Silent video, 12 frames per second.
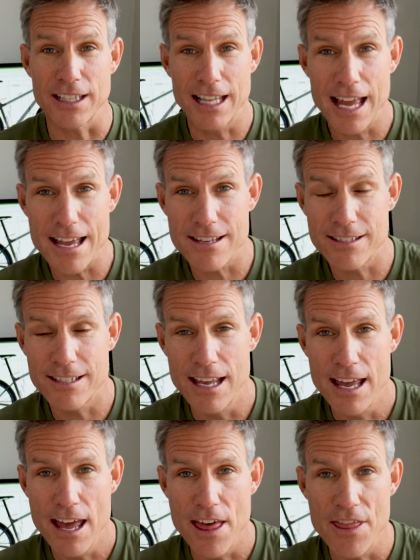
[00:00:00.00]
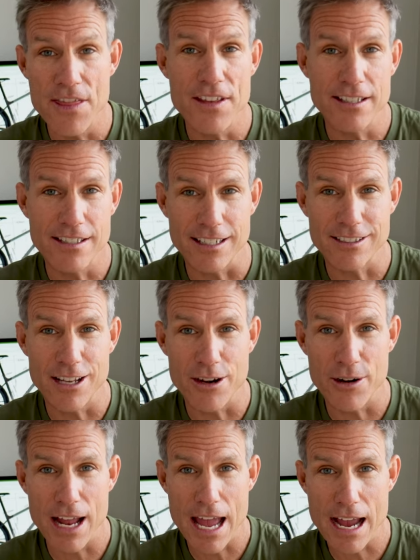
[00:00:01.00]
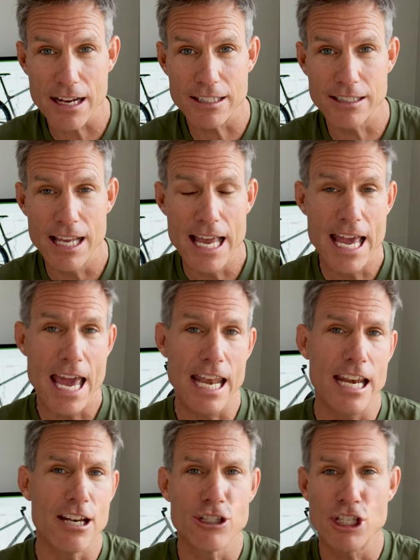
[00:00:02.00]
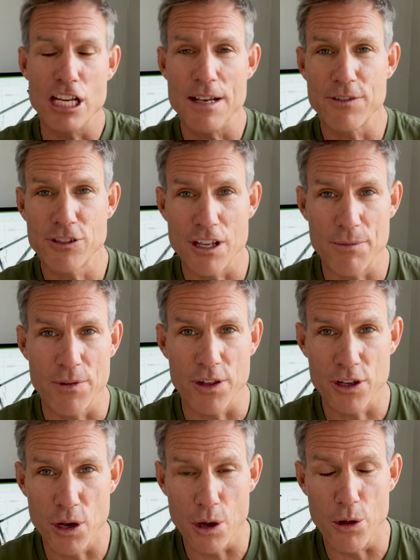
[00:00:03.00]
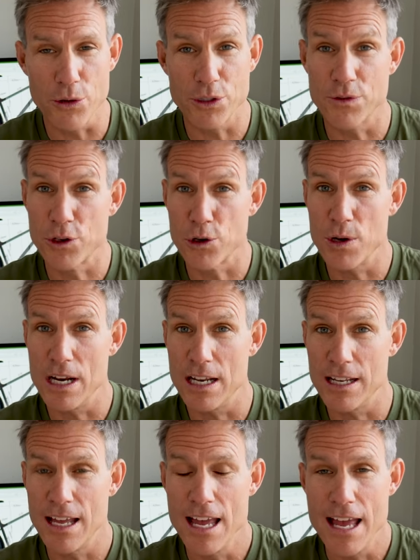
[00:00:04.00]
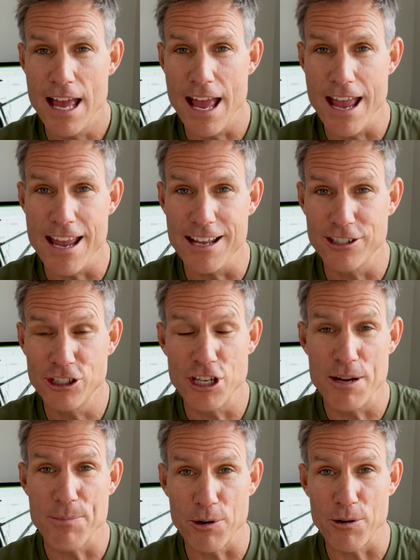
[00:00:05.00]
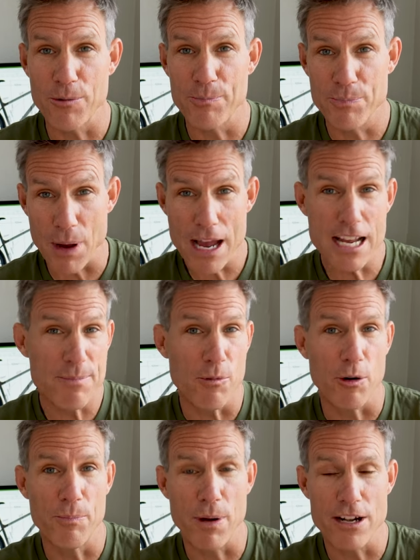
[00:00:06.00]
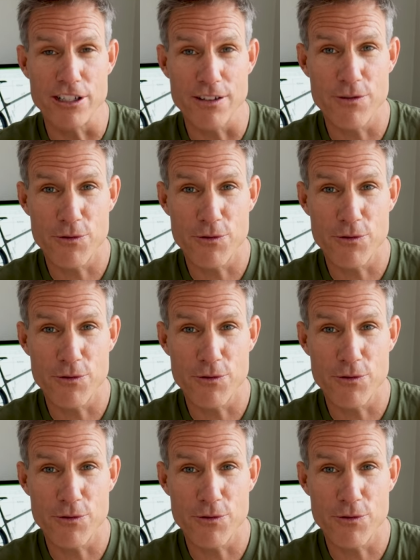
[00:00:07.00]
less than the 600X, and it achieves some of the goals of creating a cheaper bike, more budget